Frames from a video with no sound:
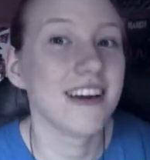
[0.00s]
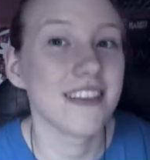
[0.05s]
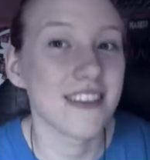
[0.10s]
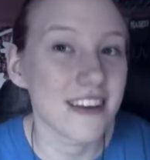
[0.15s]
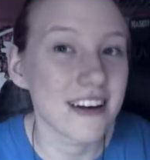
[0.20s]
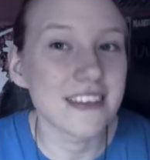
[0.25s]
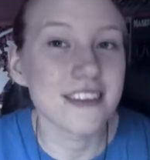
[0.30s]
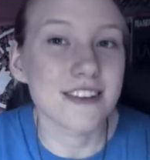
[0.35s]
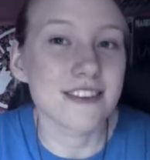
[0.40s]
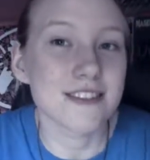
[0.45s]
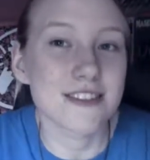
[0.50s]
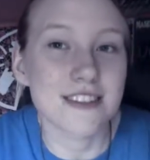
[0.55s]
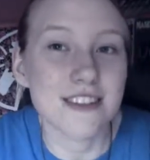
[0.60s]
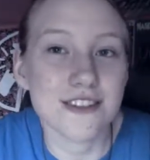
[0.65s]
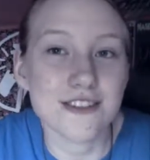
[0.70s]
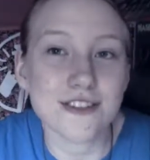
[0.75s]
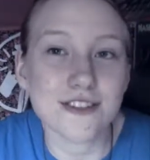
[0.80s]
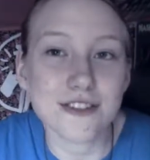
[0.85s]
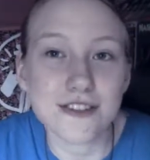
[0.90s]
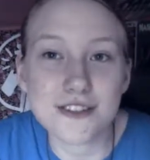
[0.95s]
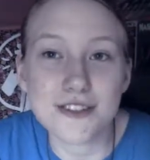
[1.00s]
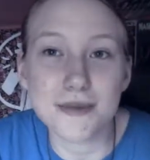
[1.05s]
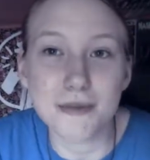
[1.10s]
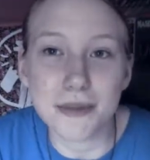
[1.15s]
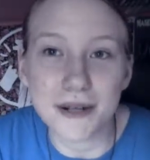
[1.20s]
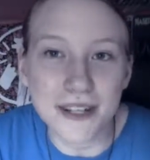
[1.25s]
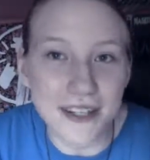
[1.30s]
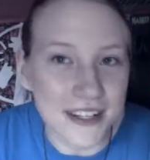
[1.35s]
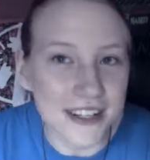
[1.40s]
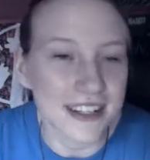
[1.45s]
than their sisters,
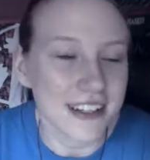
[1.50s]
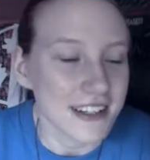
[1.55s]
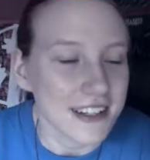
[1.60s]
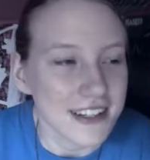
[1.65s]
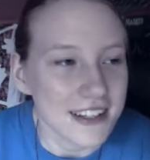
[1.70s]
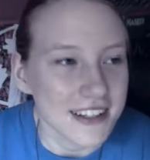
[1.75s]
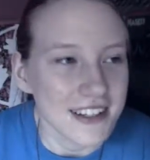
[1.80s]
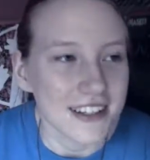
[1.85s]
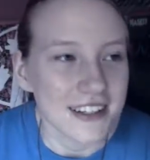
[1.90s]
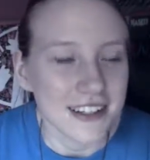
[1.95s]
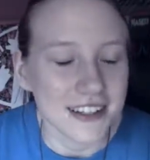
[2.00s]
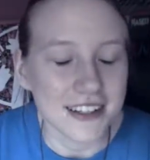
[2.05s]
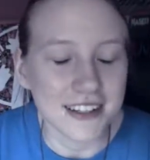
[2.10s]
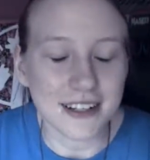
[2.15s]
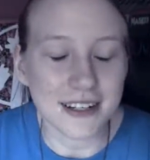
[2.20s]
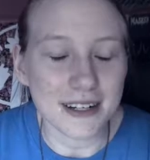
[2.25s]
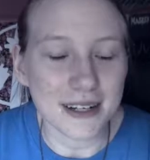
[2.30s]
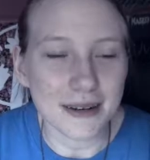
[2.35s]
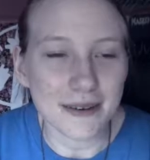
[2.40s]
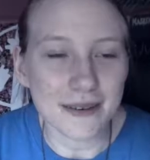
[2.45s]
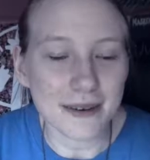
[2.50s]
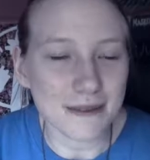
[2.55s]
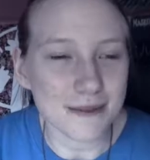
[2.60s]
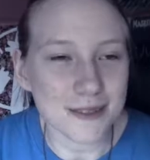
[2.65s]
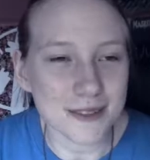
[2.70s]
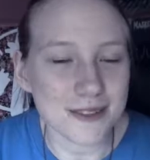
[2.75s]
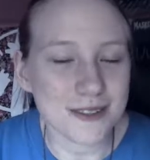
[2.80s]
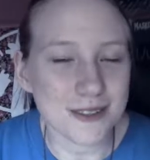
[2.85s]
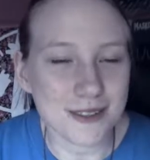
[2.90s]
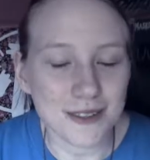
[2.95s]
but you know, I'm
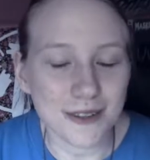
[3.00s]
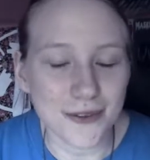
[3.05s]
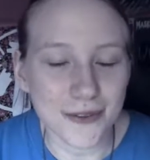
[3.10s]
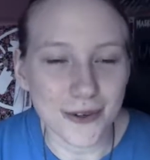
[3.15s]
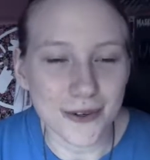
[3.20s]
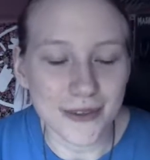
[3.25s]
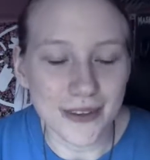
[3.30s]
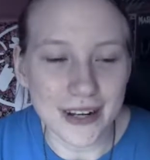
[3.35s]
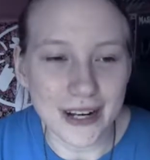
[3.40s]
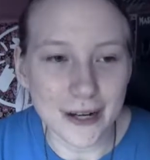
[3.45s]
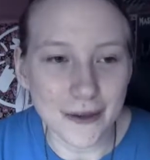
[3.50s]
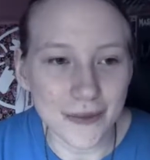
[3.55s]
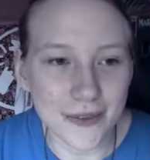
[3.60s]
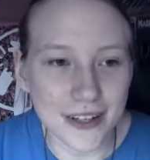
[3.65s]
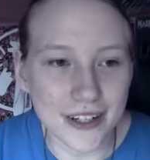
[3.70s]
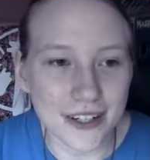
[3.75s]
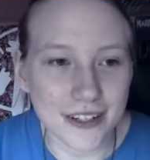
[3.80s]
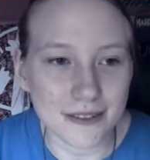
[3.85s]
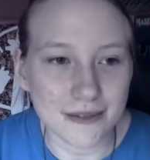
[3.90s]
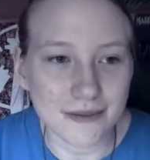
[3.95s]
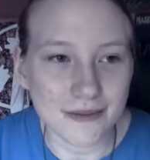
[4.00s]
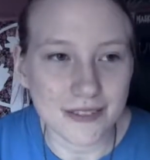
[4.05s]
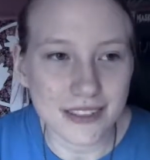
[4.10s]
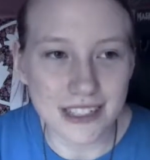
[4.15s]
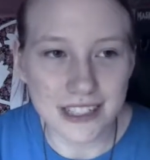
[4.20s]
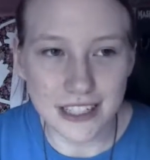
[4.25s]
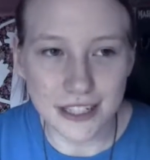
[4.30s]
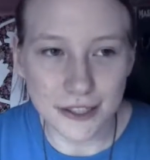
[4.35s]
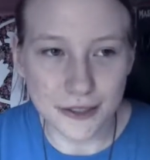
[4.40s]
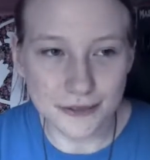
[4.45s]
just going to throw that out there.
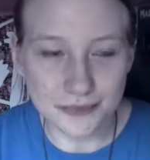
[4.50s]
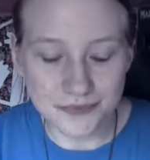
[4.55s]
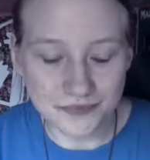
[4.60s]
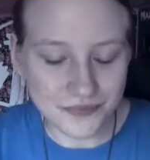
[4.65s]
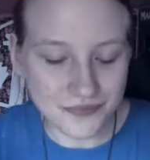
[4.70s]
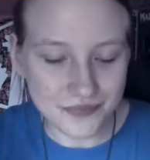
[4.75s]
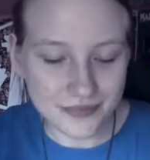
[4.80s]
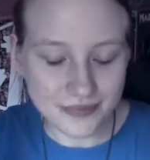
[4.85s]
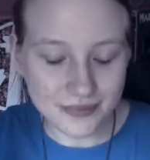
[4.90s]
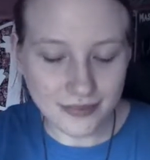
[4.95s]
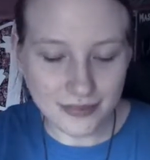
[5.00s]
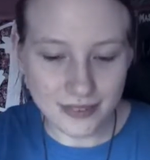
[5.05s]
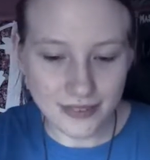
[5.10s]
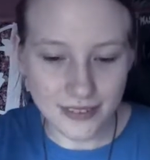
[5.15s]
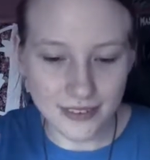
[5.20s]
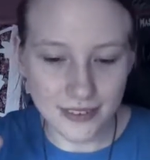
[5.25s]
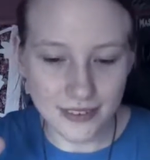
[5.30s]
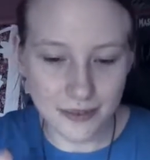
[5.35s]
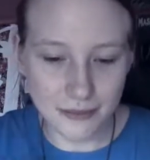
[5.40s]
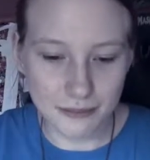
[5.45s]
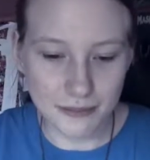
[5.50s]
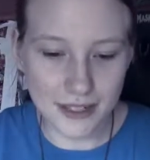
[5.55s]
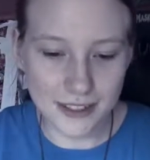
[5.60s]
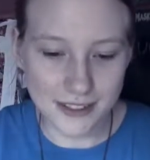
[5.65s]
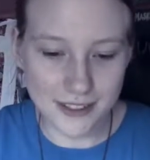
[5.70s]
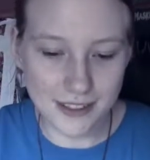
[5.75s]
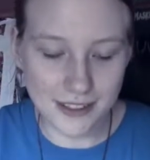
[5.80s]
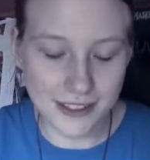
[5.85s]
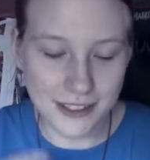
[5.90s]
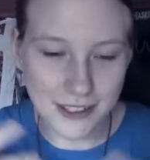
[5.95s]
You know,
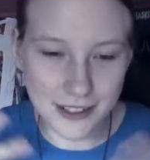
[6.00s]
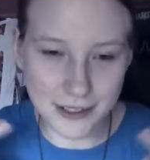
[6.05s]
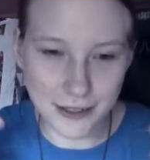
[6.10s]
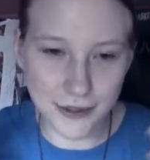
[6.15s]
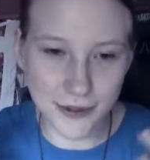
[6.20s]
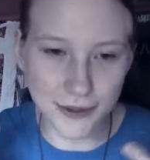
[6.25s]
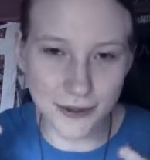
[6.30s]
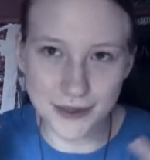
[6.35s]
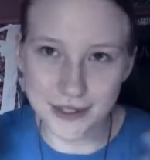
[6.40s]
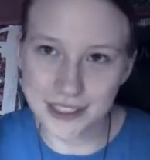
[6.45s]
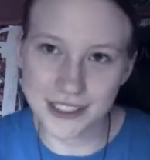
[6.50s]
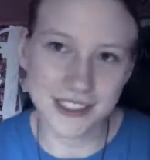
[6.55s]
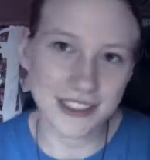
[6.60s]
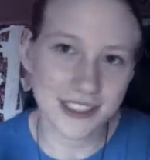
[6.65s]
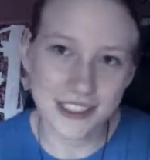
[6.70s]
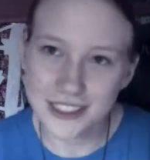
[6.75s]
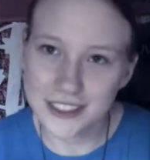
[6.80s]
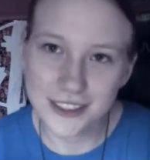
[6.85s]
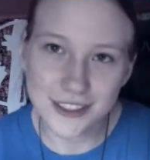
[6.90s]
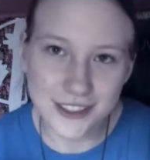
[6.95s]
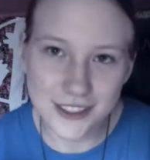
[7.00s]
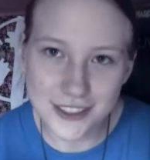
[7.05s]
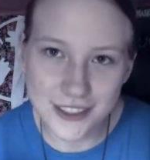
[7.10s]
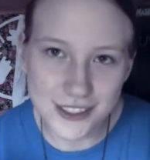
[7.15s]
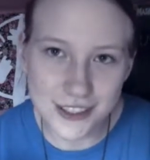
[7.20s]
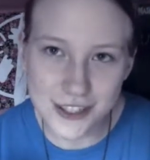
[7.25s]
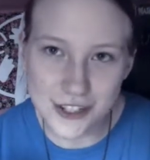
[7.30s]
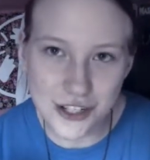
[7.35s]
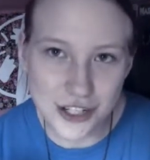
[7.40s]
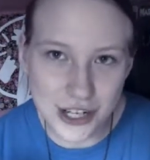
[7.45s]
basically, you know,
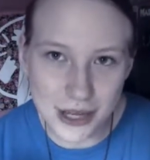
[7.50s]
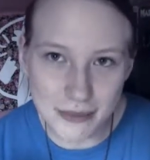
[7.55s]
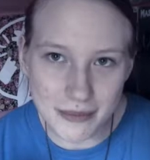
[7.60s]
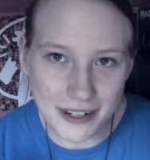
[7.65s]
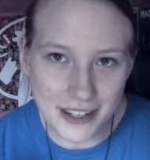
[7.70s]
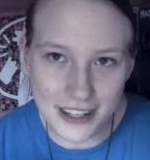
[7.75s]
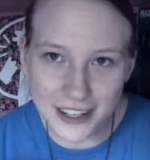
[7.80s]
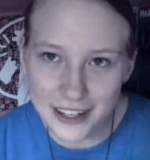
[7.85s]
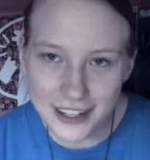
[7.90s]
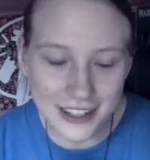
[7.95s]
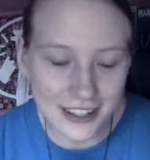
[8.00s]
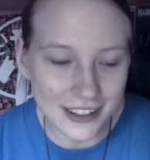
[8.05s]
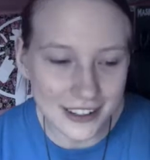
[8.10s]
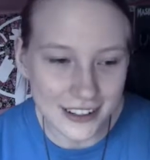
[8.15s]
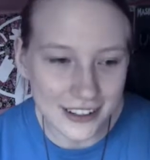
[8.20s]
Gemini